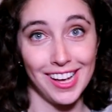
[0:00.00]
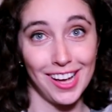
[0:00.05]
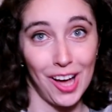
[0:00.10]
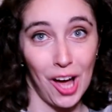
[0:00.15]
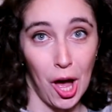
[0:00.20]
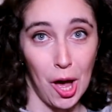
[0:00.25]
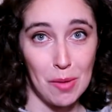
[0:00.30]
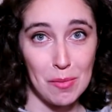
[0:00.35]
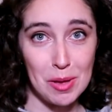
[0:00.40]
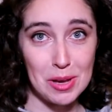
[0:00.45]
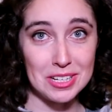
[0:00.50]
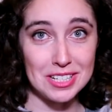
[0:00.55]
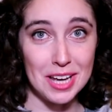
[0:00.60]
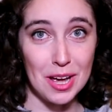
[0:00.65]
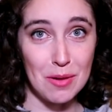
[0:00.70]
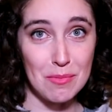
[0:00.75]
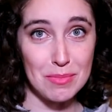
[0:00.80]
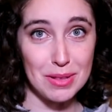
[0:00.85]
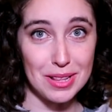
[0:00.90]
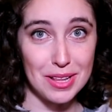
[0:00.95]
comment
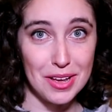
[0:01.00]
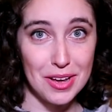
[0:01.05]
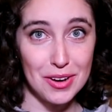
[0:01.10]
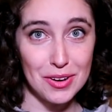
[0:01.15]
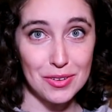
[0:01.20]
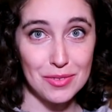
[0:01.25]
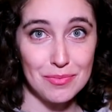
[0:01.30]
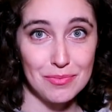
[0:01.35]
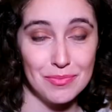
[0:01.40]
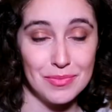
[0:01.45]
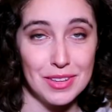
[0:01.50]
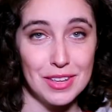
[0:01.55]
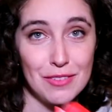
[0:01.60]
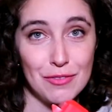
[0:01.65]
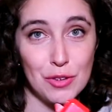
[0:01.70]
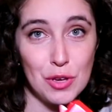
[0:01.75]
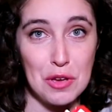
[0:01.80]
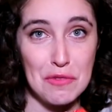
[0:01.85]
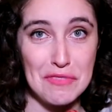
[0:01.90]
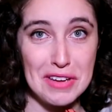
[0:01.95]
down below
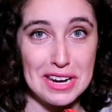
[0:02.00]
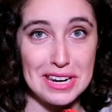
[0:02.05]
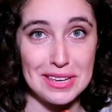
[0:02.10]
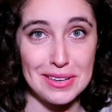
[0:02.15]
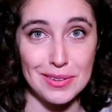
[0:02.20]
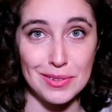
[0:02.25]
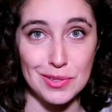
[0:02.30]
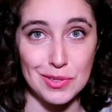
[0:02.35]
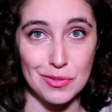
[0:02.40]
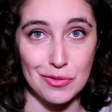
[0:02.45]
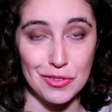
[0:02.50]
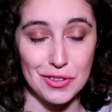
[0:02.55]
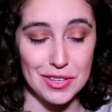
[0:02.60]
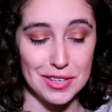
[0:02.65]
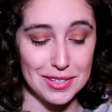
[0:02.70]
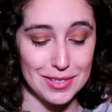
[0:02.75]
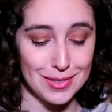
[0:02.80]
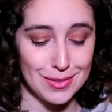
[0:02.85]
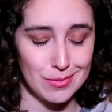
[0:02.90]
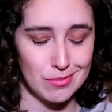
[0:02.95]
if you have any use for
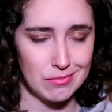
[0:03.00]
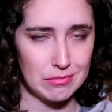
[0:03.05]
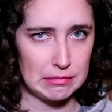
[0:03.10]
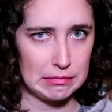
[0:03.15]
this.